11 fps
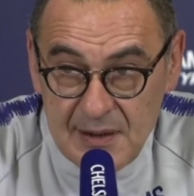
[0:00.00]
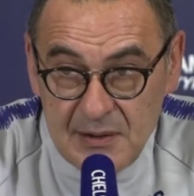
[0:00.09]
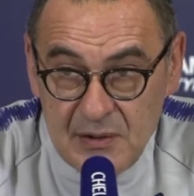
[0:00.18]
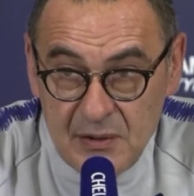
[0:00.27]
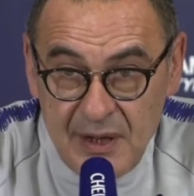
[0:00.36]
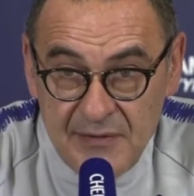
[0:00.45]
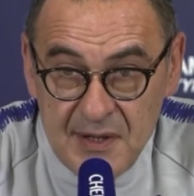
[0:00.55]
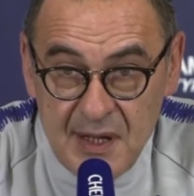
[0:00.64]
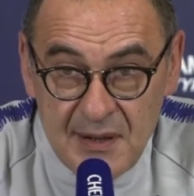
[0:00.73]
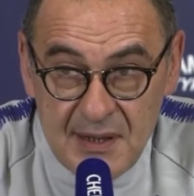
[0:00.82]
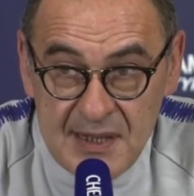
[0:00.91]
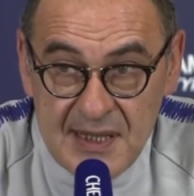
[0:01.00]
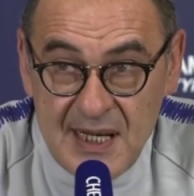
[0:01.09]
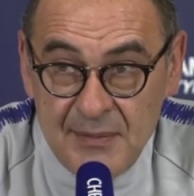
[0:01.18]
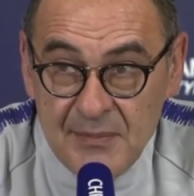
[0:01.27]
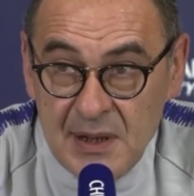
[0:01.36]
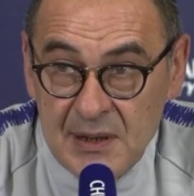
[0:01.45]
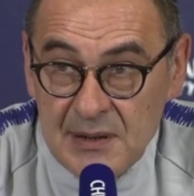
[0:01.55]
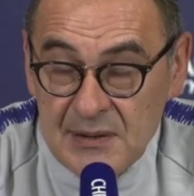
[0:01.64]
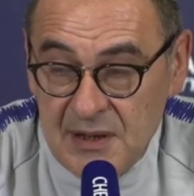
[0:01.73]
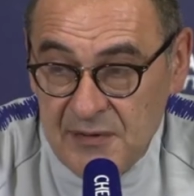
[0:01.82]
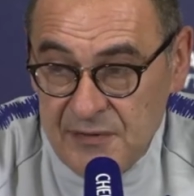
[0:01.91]
to have some
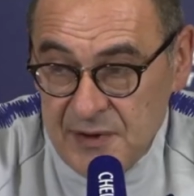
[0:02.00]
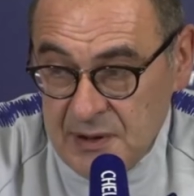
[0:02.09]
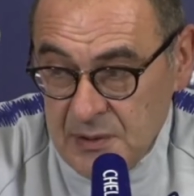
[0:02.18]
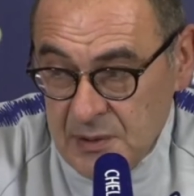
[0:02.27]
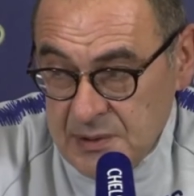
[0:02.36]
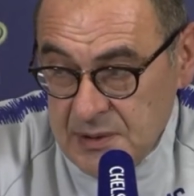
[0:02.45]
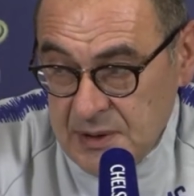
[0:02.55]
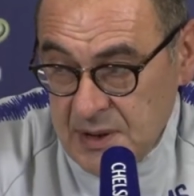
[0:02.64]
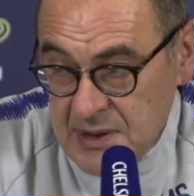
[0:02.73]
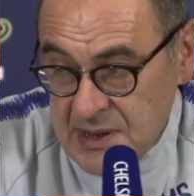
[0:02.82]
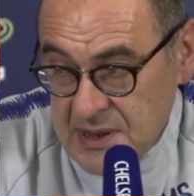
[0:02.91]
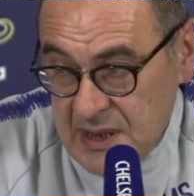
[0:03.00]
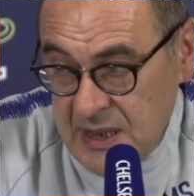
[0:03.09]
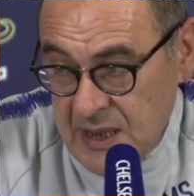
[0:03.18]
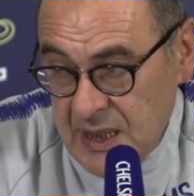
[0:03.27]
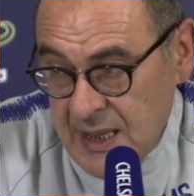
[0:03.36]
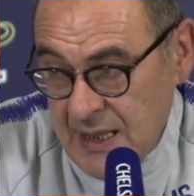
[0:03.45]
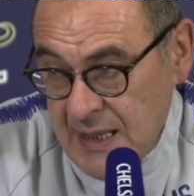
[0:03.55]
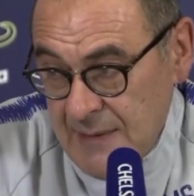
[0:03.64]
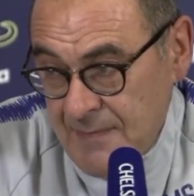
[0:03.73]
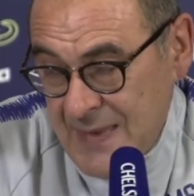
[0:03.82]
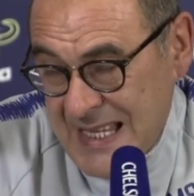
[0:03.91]
difficulties in a
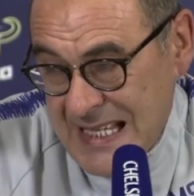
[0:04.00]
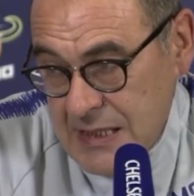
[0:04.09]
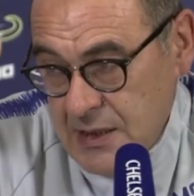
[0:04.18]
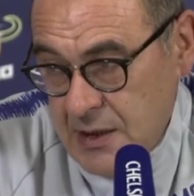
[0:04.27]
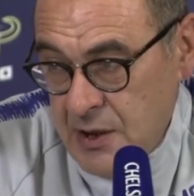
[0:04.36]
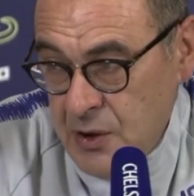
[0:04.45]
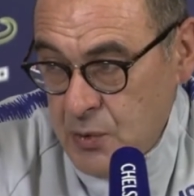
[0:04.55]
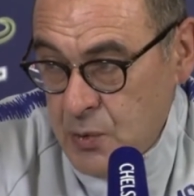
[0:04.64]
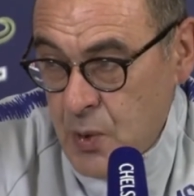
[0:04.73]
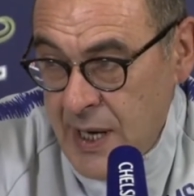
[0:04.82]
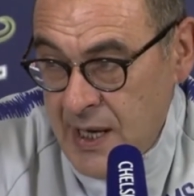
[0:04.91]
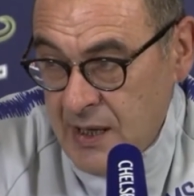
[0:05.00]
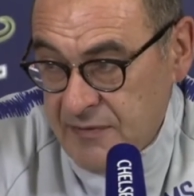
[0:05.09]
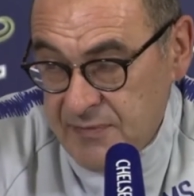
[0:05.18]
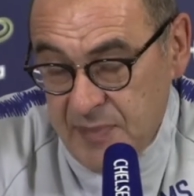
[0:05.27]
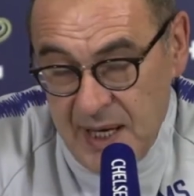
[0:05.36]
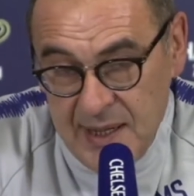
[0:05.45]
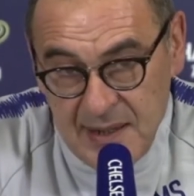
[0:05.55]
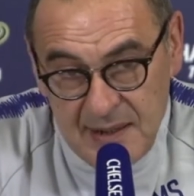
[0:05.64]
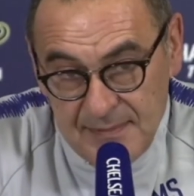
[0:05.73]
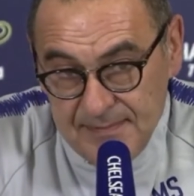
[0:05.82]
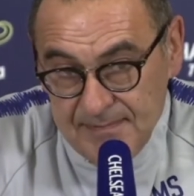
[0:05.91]
new way of playing.
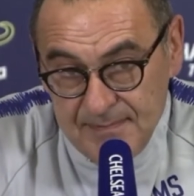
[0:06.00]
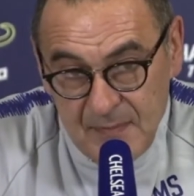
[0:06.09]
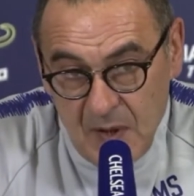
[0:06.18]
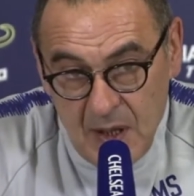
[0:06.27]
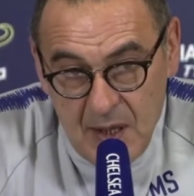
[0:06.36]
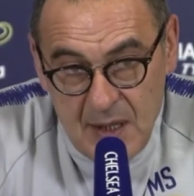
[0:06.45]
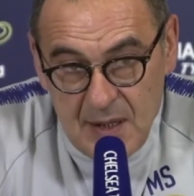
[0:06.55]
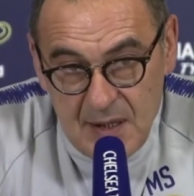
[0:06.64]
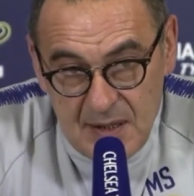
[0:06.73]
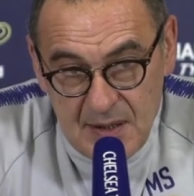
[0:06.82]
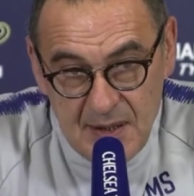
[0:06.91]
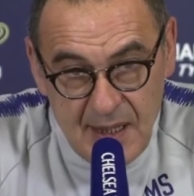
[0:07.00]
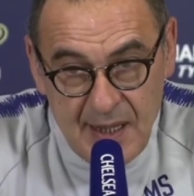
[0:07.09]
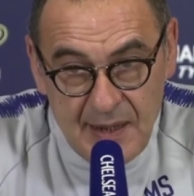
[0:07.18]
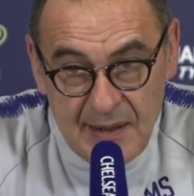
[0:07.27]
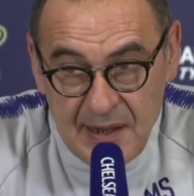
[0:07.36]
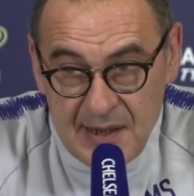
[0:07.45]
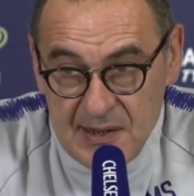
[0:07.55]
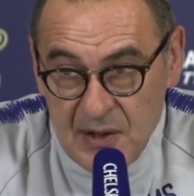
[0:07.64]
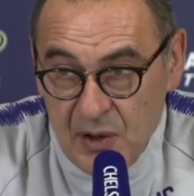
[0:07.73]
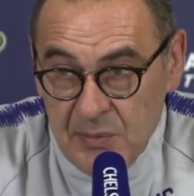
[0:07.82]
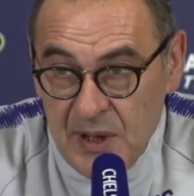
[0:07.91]
I think it's
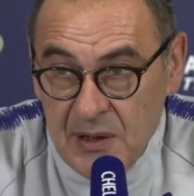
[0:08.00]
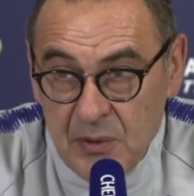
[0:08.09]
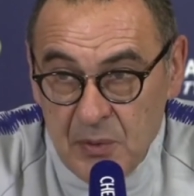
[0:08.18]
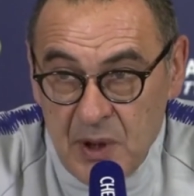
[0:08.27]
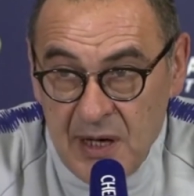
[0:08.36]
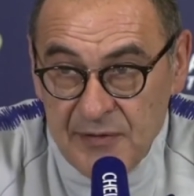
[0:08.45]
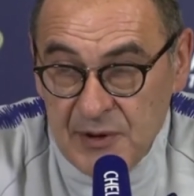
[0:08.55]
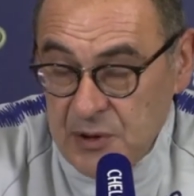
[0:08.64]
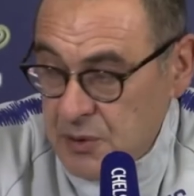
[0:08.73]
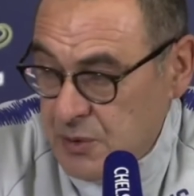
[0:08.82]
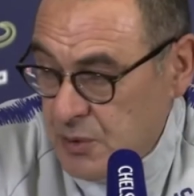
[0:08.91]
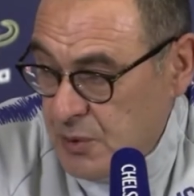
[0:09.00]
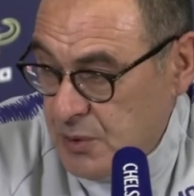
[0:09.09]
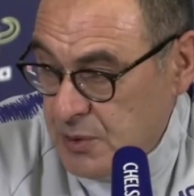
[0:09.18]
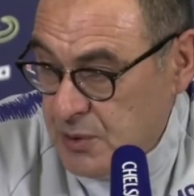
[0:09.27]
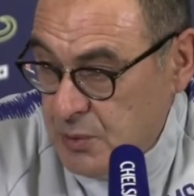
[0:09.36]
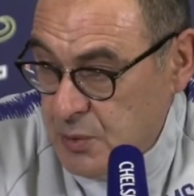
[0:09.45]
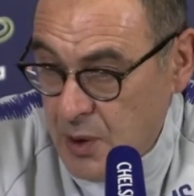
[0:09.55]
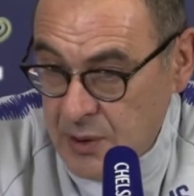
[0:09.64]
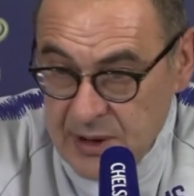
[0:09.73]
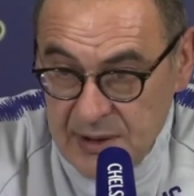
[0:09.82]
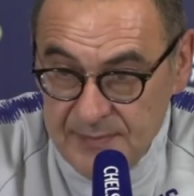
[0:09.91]
normal. We have to
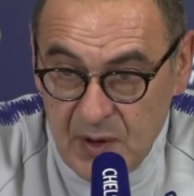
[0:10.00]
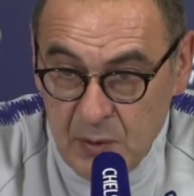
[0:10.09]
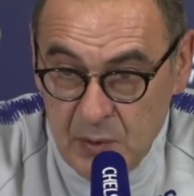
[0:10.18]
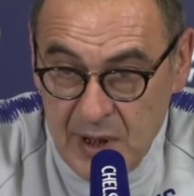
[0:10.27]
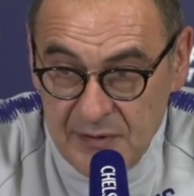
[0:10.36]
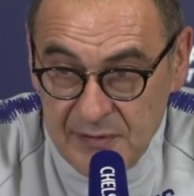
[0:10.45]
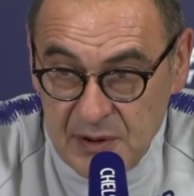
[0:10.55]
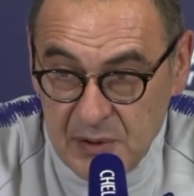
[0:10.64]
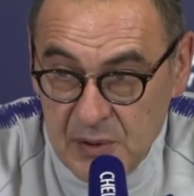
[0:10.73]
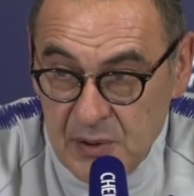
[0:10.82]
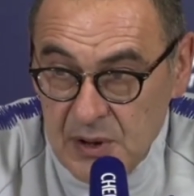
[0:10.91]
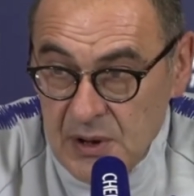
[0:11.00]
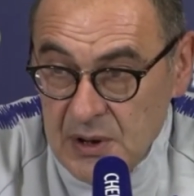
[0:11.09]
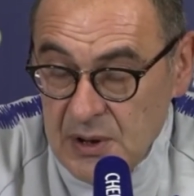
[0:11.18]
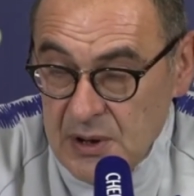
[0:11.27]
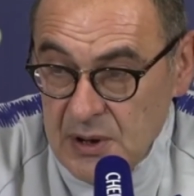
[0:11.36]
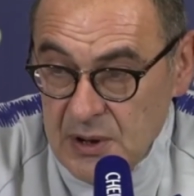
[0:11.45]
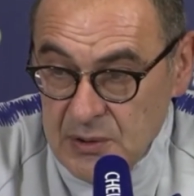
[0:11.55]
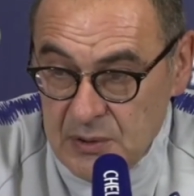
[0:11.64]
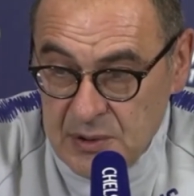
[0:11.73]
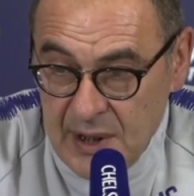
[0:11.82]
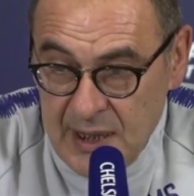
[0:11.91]
work. We have to
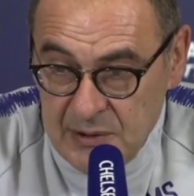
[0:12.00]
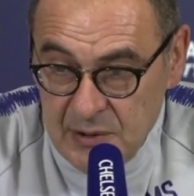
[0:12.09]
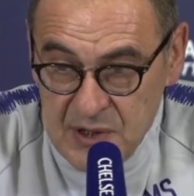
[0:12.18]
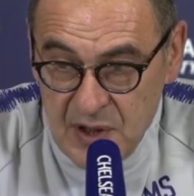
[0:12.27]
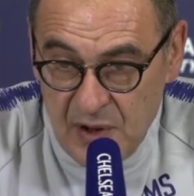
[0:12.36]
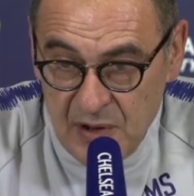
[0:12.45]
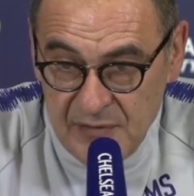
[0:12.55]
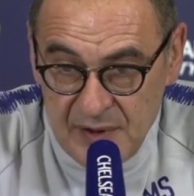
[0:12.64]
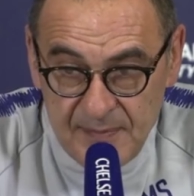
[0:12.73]
try to solve